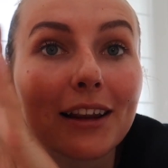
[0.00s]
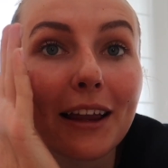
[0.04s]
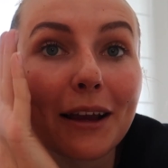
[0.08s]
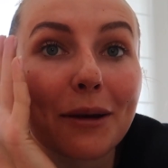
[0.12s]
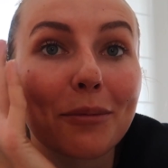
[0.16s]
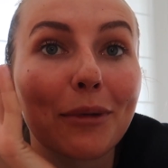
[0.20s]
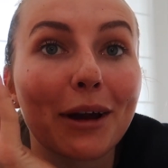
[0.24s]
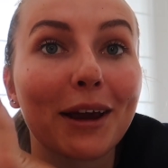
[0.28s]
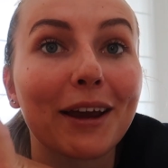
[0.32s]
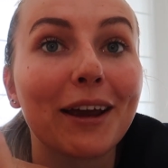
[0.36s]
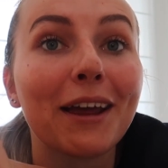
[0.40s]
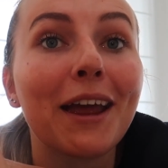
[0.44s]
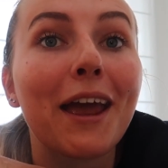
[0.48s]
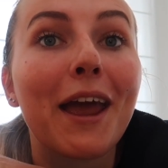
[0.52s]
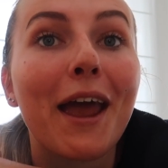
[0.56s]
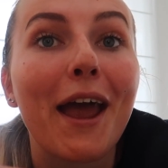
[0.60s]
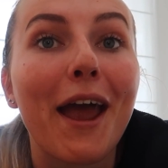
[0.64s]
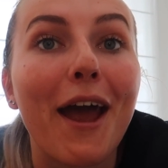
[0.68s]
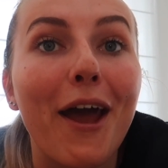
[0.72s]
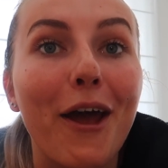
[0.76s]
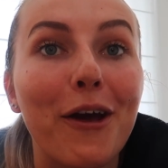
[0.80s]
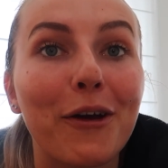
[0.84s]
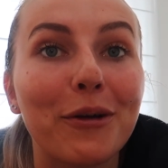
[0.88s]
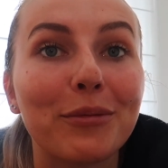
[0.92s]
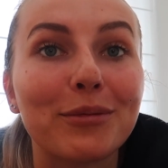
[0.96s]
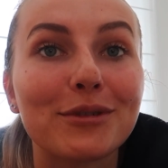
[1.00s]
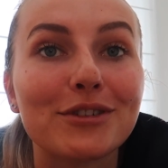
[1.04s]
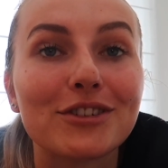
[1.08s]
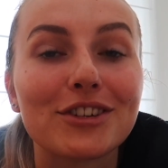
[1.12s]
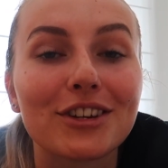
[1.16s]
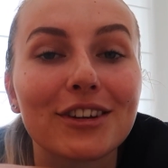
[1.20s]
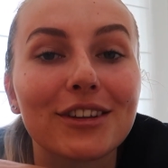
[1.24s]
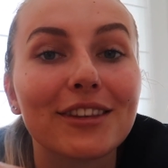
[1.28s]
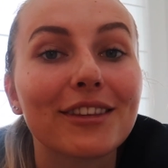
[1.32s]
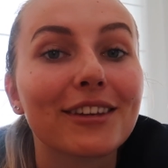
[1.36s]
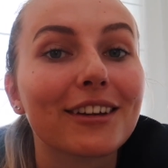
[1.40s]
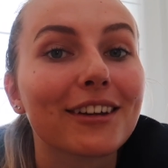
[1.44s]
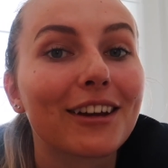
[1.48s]
Like my
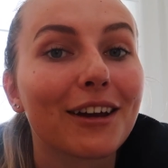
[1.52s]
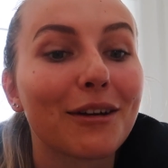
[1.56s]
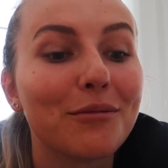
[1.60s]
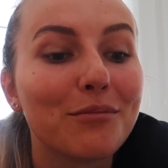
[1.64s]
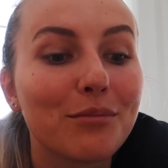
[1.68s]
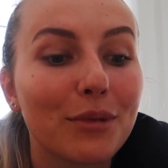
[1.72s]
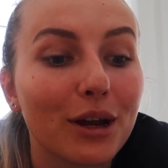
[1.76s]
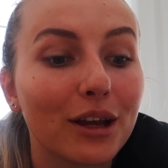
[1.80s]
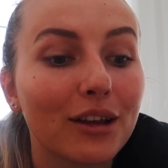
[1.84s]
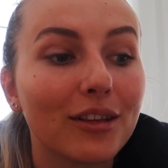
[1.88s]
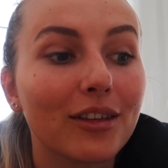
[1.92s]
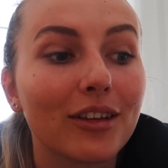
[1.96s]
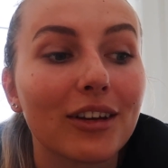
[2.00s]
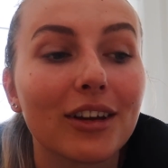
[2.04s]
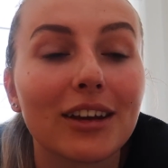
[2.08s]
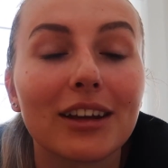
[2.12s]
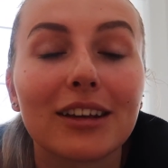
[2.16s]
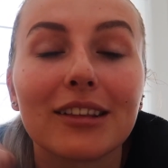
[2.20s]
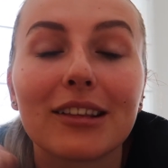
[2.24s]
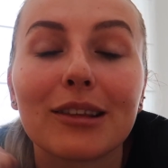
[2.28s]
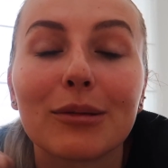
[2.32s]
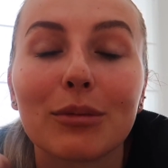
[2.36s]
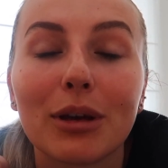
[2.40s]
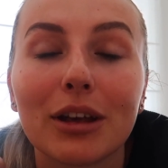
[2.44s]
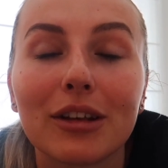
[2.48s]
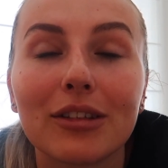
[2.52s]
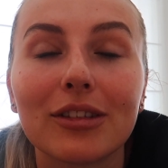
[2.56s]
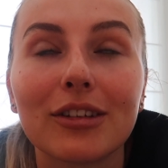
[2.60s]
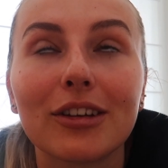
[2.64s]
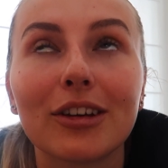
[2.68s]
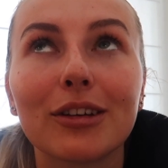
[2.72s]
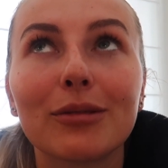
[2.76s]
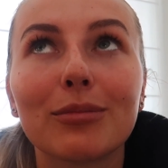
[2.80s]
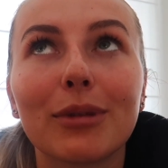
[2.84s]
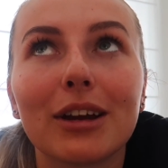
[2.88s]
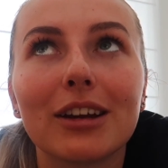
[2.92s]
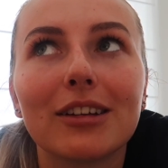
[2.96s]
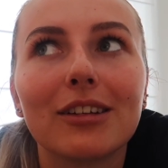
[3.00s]
aubergine's like amazing, it smells
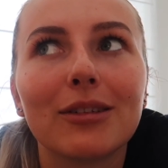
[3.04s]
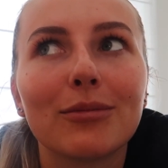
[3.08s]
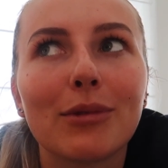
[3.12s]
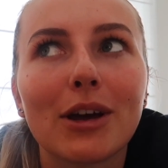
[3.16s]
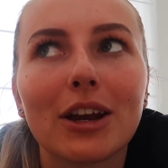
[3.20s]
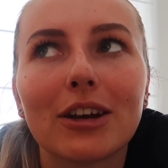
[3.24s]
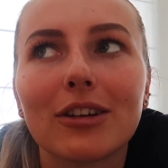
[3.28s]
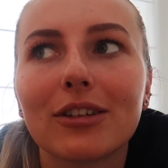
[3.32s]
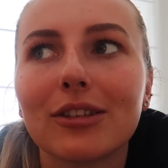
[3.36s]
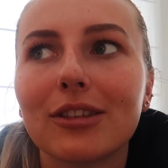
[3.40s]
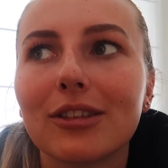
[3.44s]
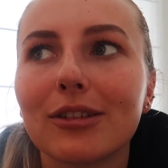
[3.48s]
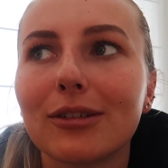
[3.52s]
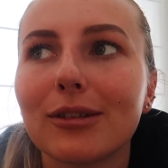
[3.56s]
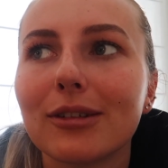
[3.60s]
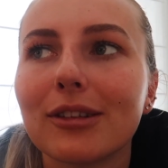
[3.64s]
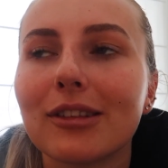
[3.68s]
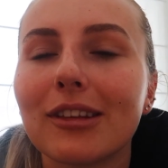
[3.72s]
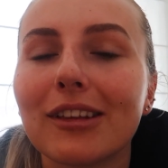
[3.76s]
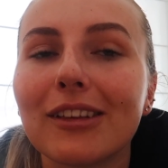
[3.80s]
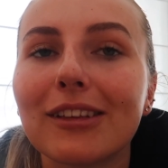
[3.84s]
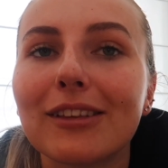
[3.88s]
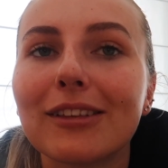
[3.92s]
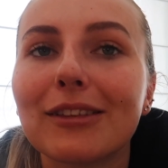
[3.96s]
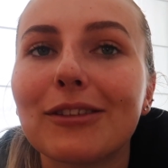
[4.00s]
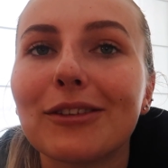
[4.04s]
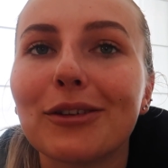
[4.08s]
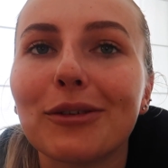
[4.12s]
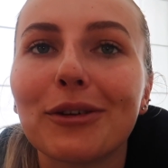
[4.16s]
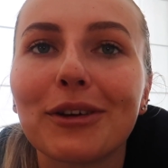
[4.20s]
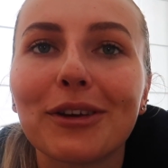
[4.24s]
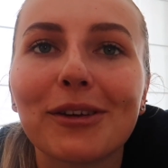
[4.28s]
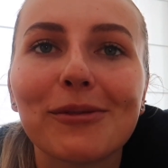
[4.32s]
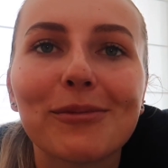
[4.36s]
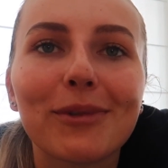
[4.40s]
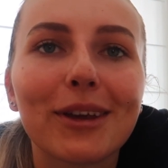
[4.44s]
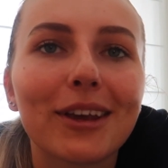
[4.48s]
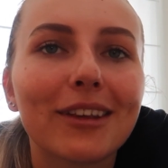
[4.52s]
good, my tomato sauce is
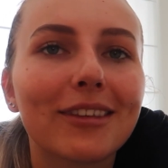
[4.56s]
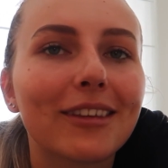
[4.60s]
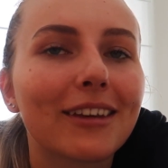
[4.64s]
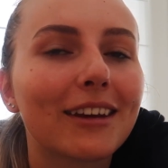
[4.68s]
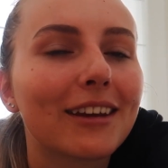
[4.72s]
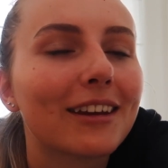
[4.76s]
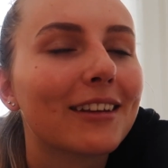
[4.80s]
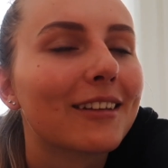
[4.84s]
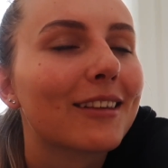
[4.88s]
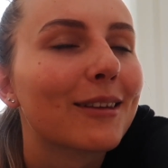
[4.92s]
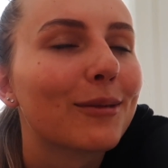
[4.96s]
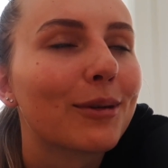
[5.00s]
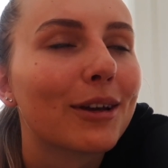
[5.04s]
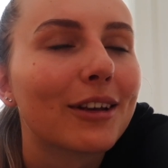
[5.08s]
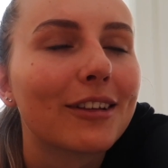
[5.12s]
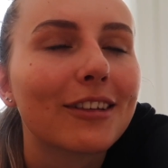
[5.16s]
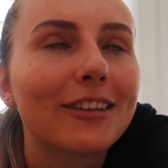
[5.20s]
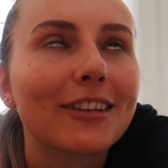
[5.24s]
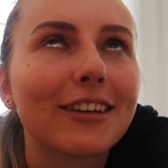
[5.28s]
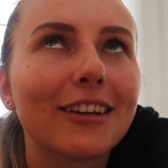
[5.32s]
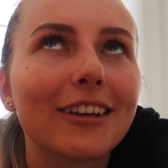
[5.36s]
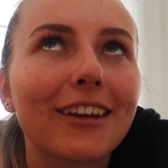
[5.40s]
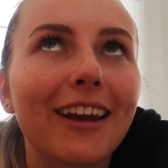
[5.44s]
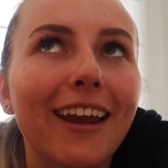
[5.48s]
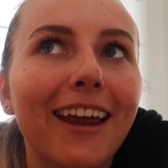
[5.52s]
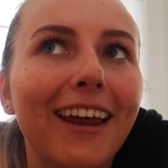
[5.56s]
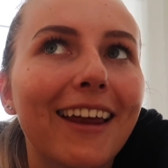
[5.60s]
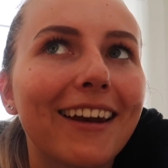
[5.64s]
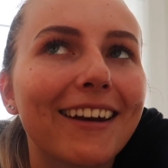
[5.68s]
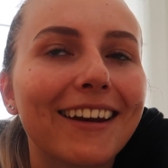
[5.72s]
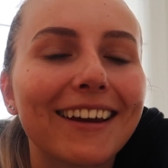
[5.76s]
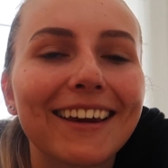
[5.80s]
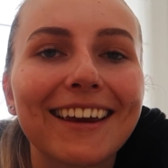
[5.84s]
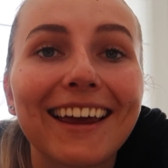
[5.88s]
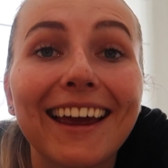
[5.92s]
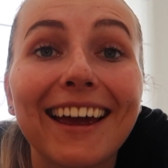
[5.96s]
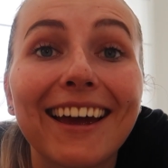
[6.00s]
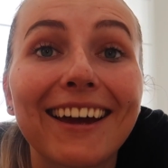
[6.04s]
doing amazing, it smells good, and
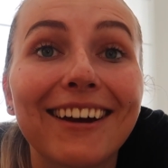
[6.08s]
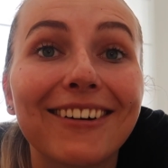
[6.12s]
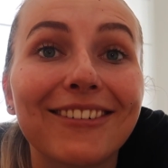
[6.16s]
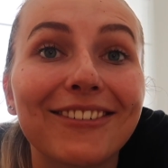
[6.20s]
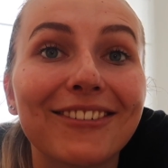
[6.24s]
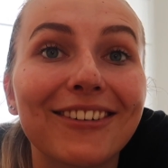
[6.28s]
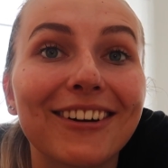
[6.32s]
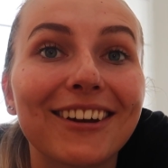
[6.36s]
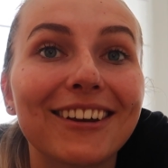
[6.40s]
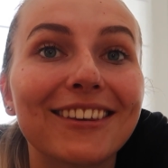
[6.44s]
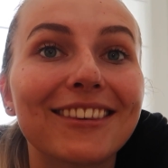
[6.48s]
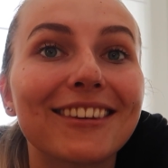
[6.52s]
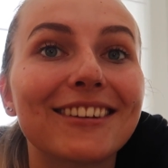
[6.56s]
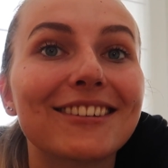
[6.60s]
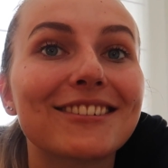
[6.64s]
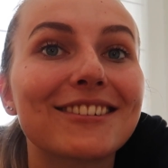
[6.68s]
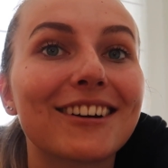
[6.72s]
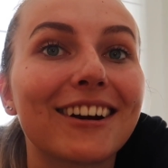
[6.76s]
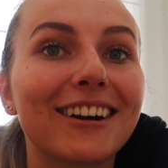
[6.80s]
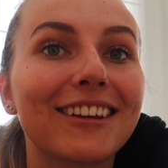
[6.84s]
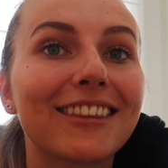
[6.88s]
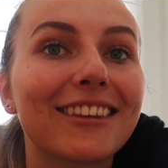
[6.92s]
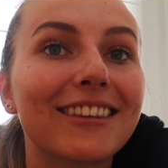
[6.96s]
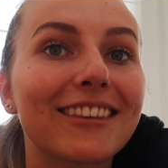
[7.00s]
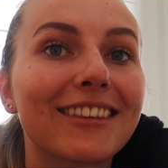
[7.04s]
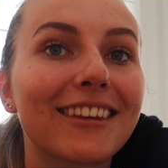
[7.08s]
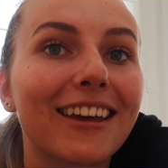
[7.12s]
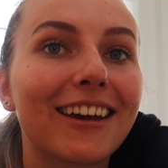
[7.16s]
I can't wait to try this